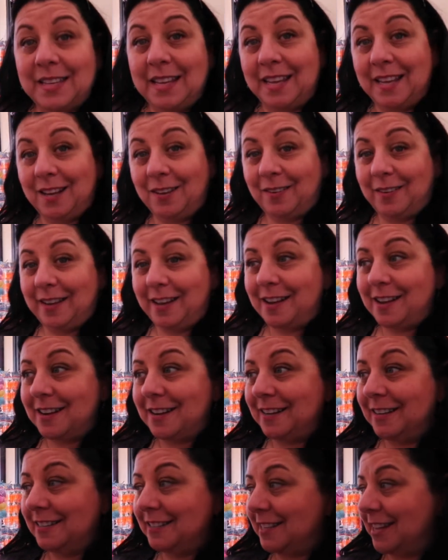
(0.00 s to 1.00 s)
Here we
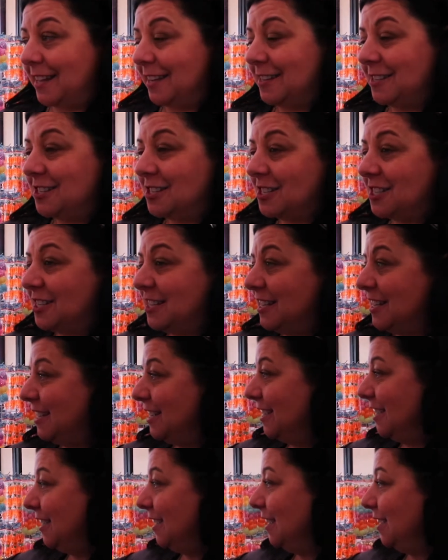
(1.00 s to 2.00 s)
are, Dollar
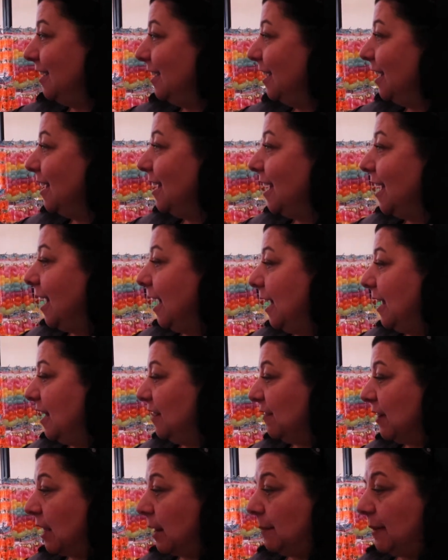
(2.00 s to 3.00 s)
Tree and
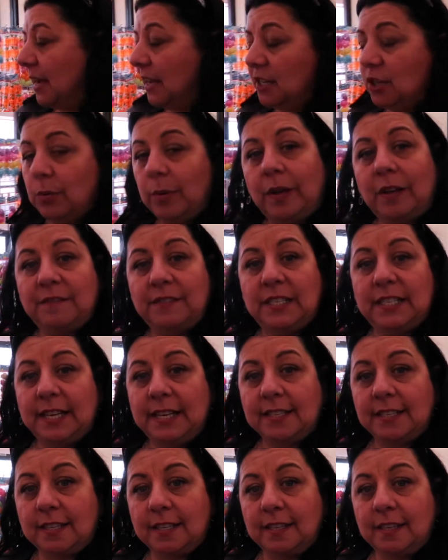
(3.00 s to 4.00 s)
I've got to buy 12
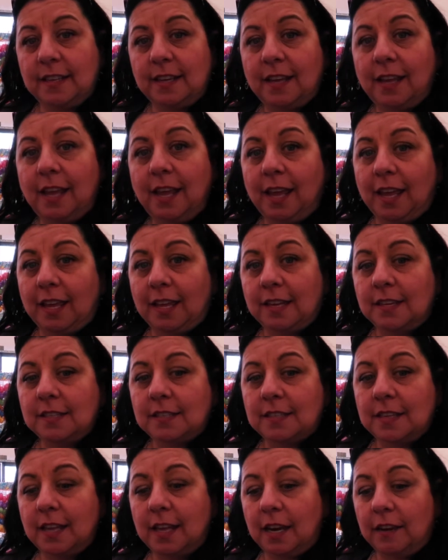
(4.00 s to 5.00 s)
dozen
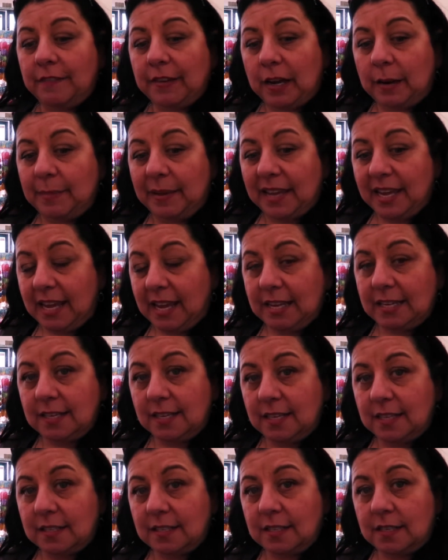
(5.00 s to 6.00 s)
eggs and I've got to buy
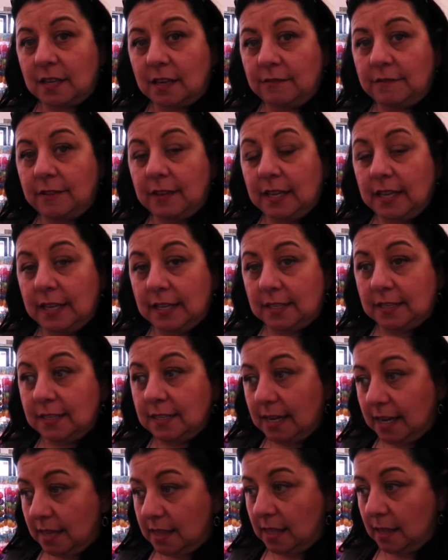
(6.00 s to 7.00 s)
candy to stuff
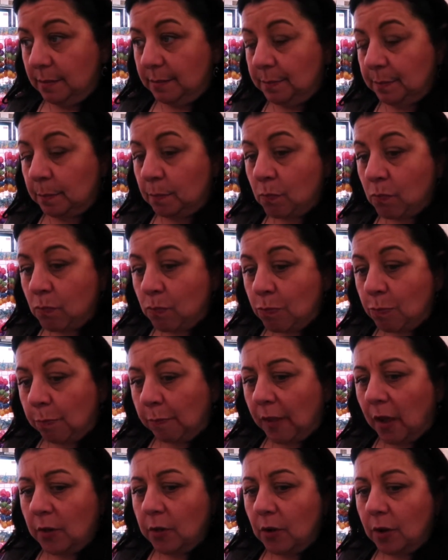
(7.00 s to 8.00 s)
inside them.
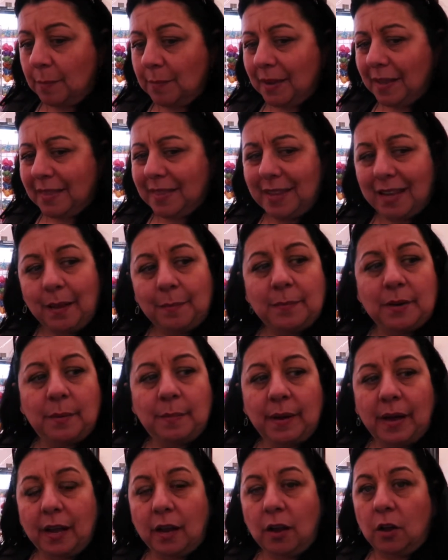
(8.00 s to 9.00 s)
Although I'm, I think I'm gonna
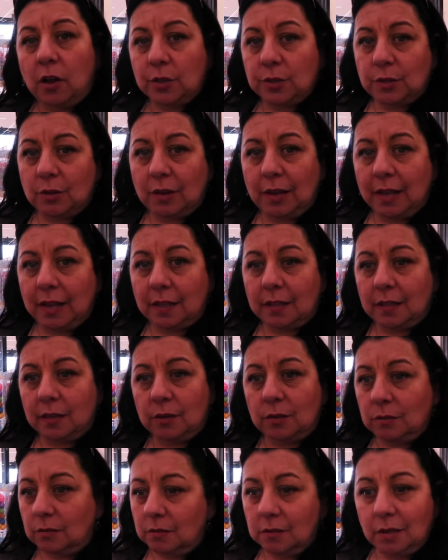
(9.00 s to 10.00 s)
buy also like
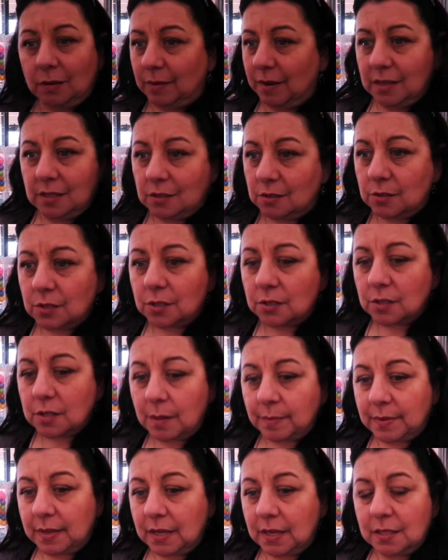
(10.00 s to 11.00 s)
little erasers or
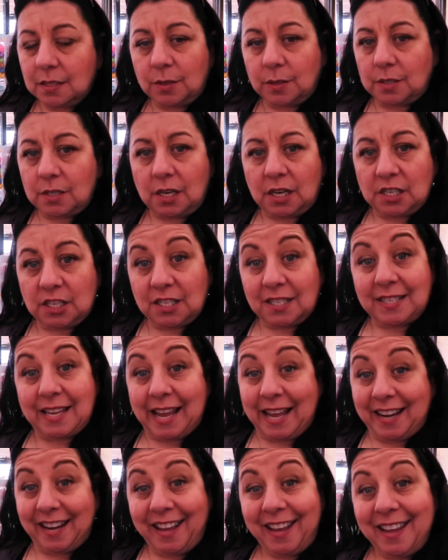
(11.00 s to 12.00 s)
something so it's not just
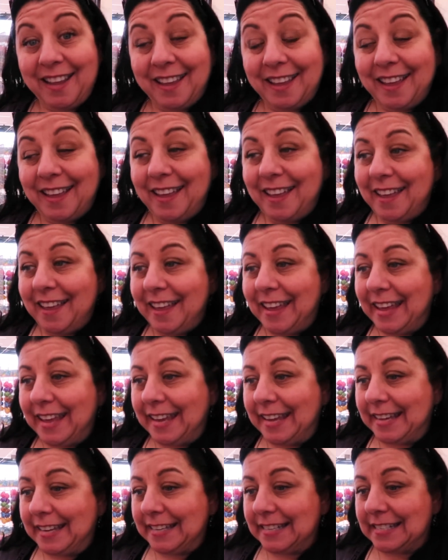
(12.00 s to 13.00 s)
candy.
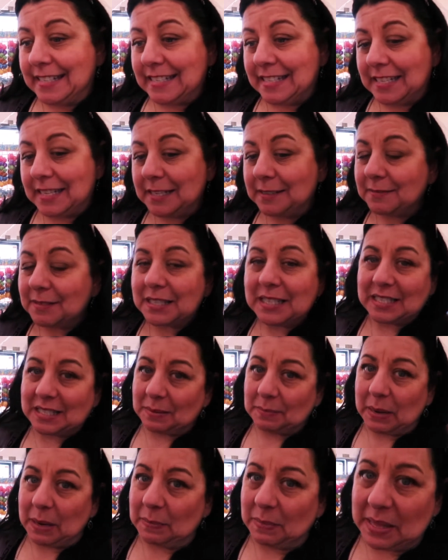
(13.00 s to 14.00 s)
And, cause
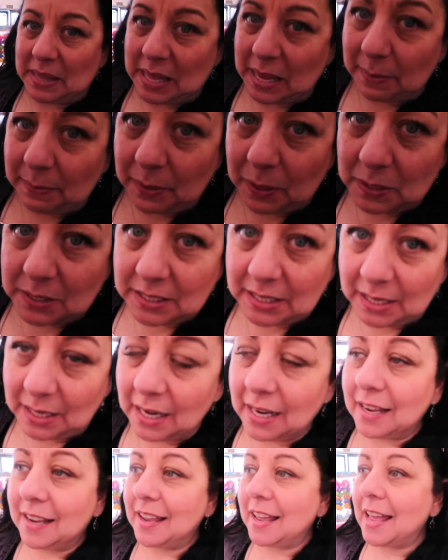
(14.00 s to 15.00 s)
I'm gonna be that person.